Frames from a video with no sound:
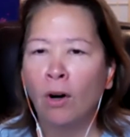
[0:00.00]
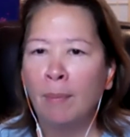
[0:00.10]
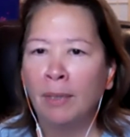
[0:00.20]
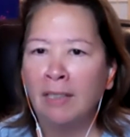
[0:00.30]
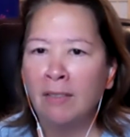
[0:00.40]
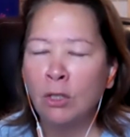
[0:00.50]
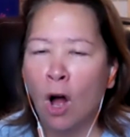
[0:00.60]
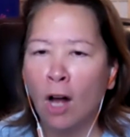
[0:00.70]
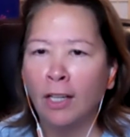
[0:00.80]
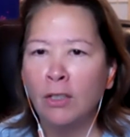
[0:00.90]
I believe in
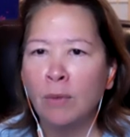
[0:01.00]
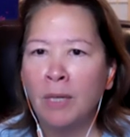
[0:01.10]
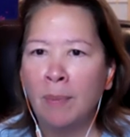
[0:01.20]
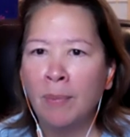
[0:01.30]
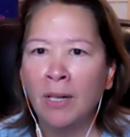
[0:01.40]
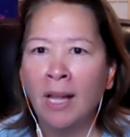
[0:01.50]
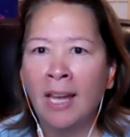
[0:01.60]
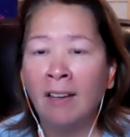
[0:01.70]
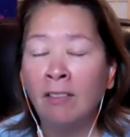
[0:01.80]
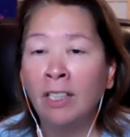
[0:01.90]
talking to people,
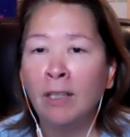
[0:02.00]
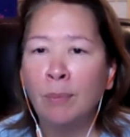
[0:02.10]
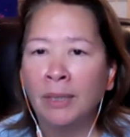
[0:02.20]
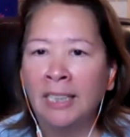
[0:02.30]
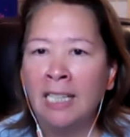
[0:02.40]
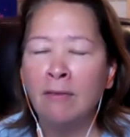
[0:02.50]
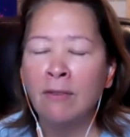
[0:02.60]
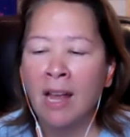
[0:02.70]
and I really believe